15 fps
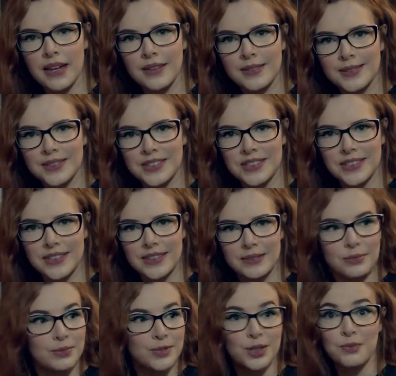it into a cushion.
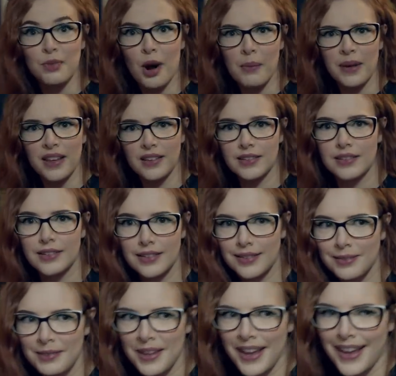She promised.
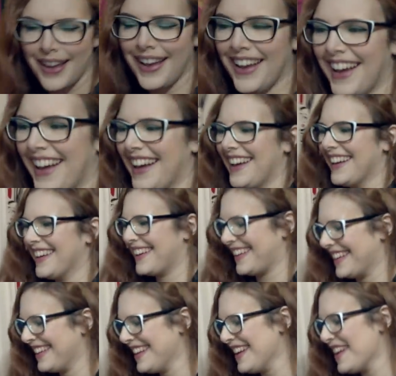
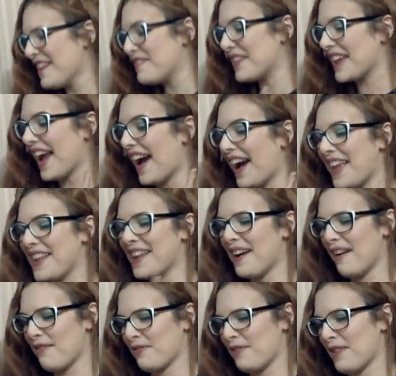But yeah, I
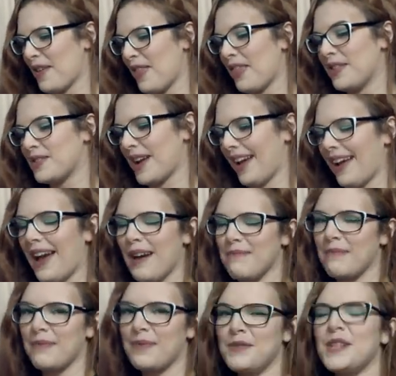love the
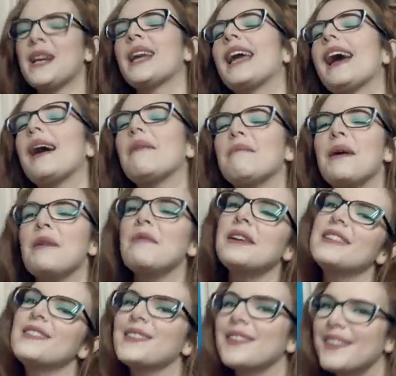checkout. Check out my
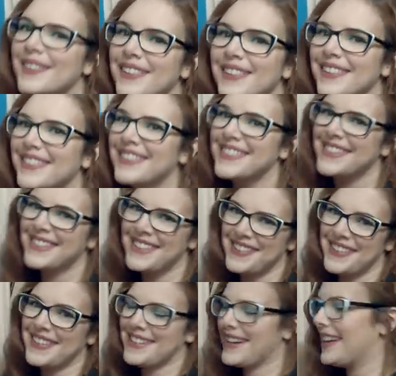whiskers. You
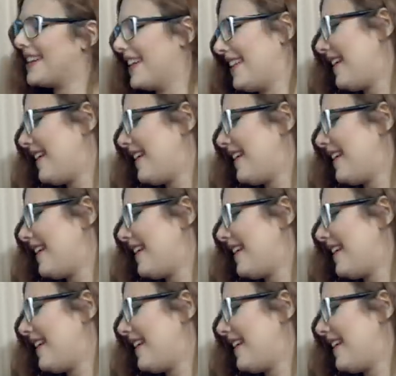gotta say it like